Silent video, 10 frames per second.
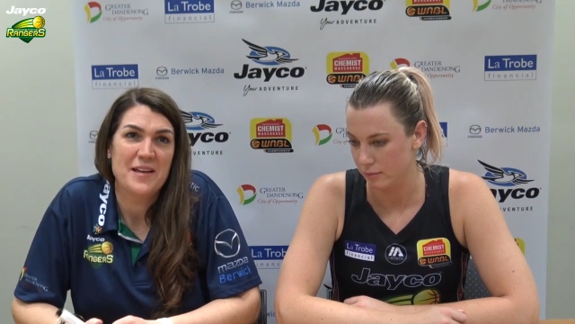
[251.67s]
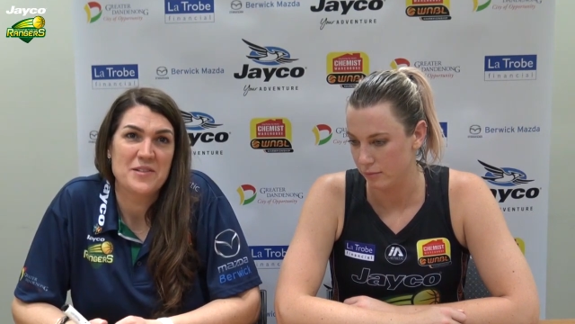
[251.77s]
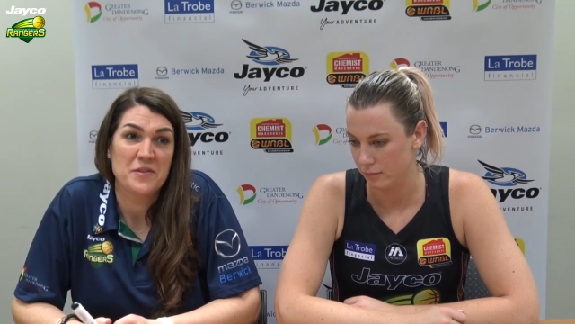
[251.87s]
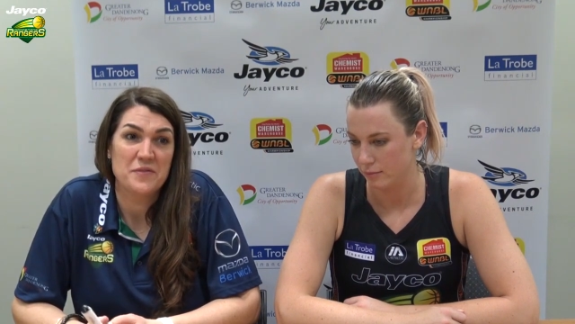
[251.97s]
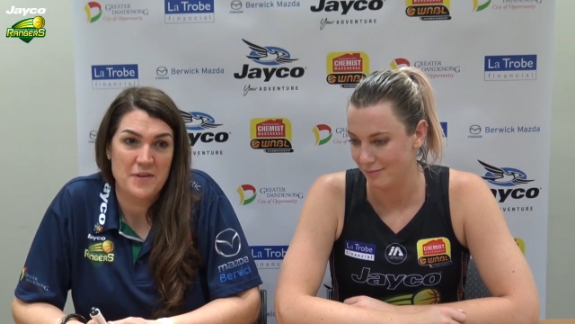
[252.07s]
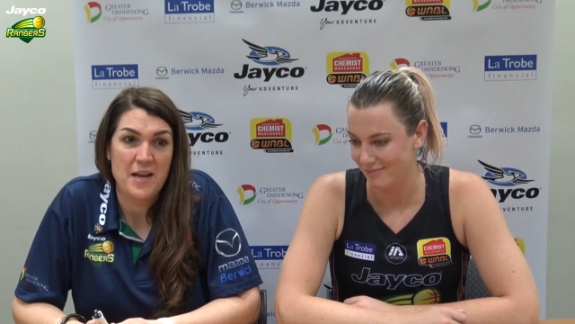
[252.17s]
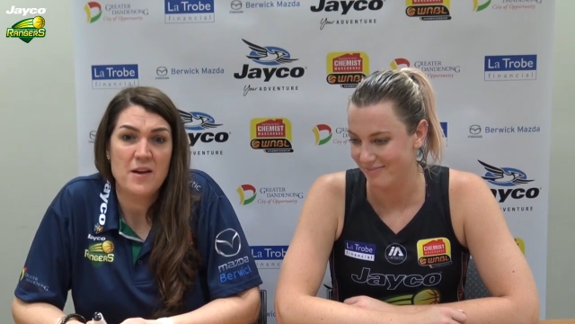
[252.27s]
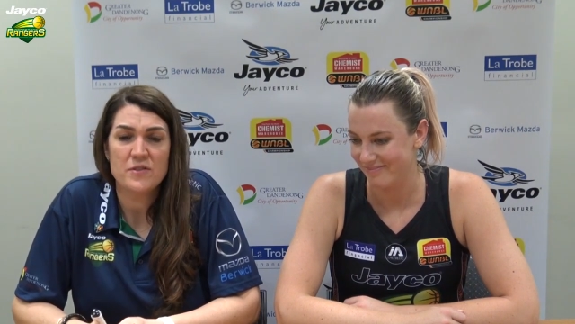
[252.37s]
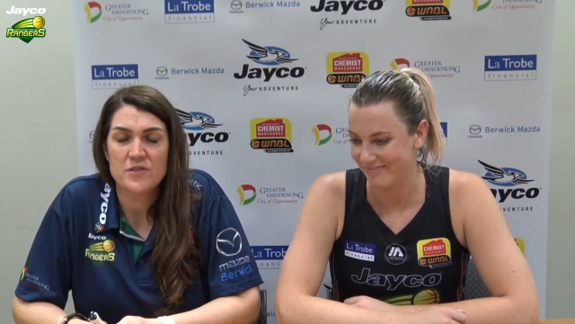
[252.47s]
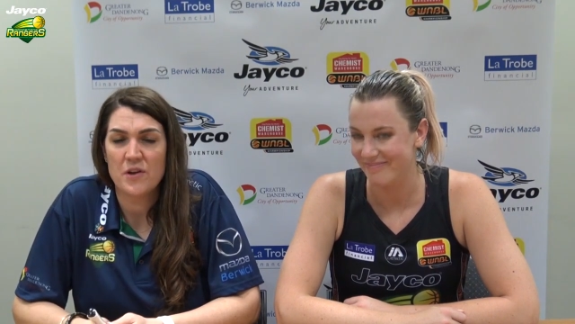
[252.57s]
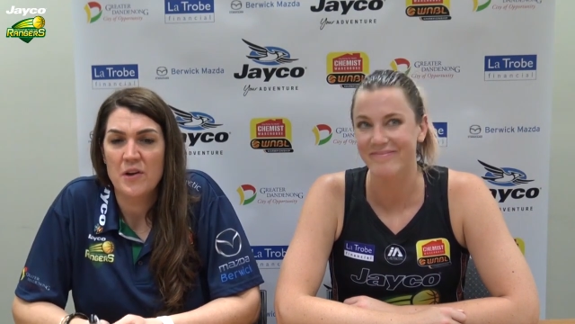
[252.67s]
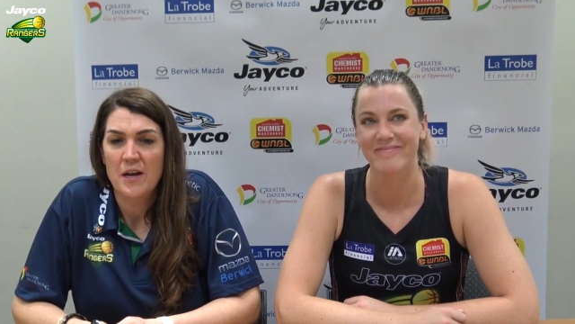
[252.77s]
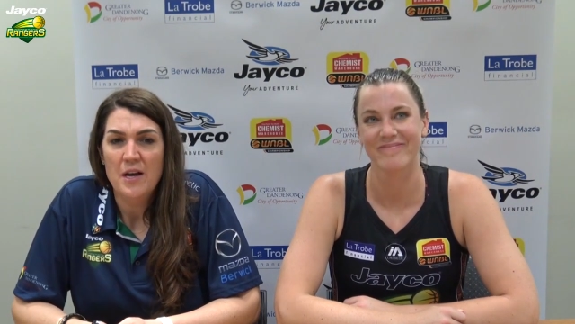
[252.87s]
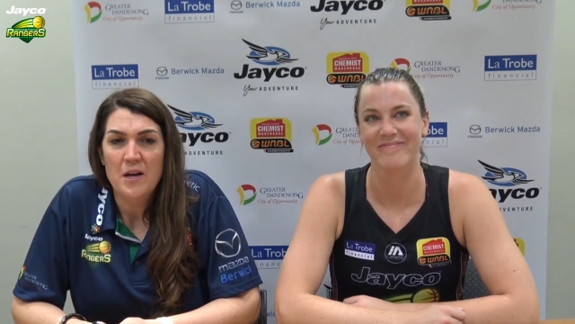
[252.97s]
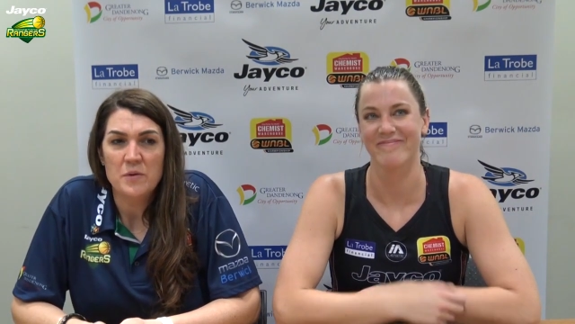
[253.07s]
Speaker 1: as of now, so
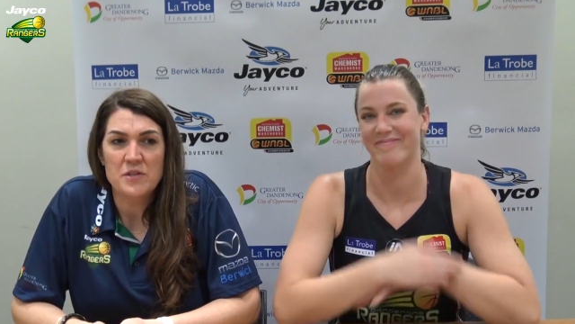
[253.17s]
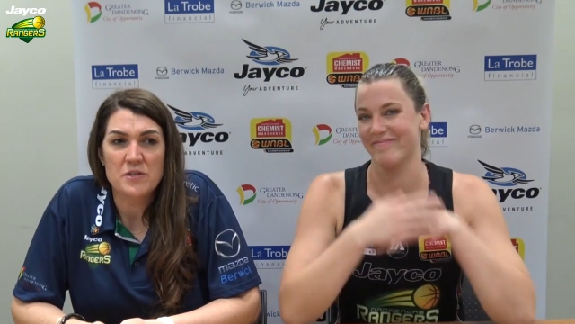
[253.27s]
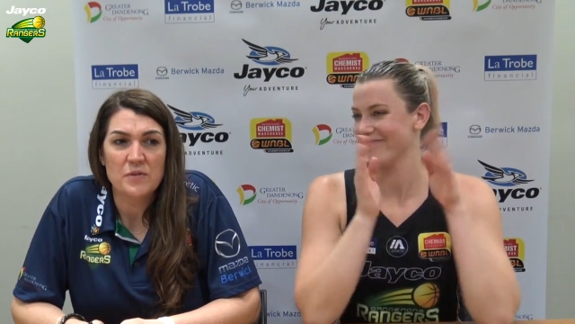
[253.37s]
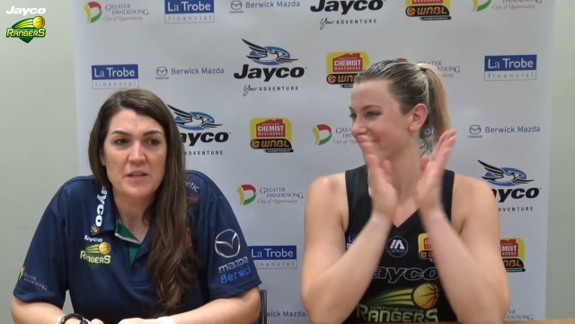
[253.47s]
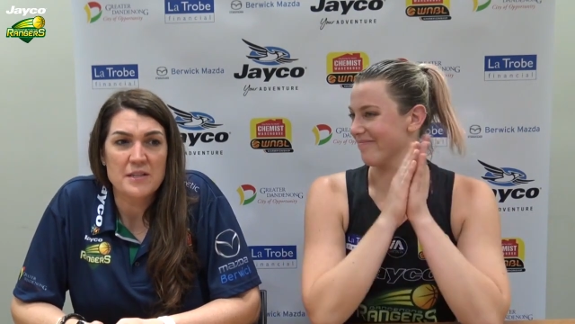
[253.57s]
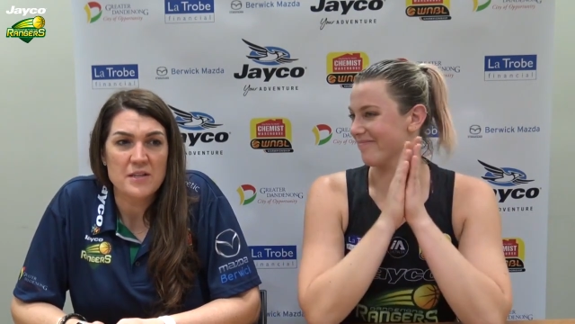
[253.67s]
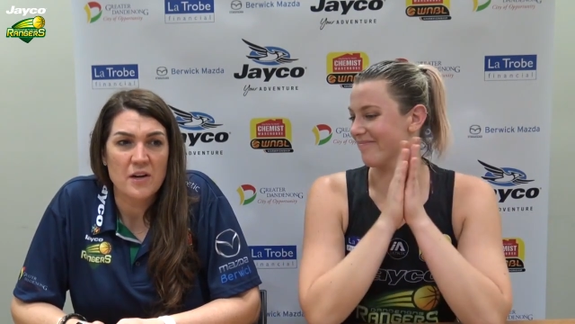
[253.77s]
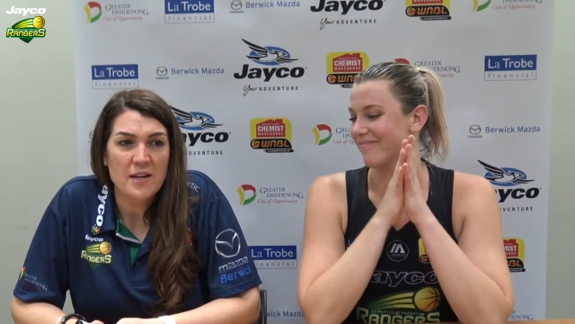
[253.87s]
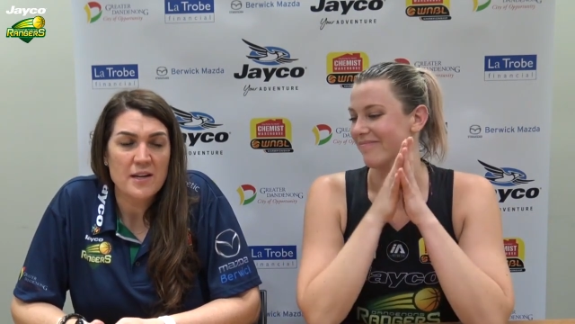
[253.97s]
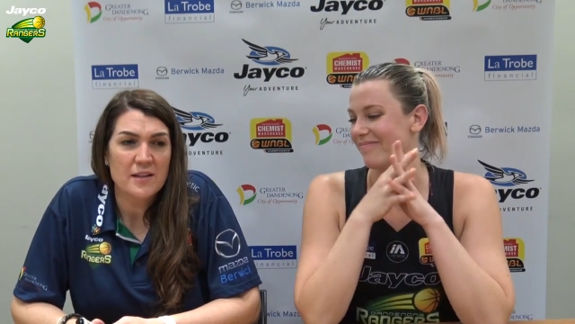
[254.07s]
which is really exciting.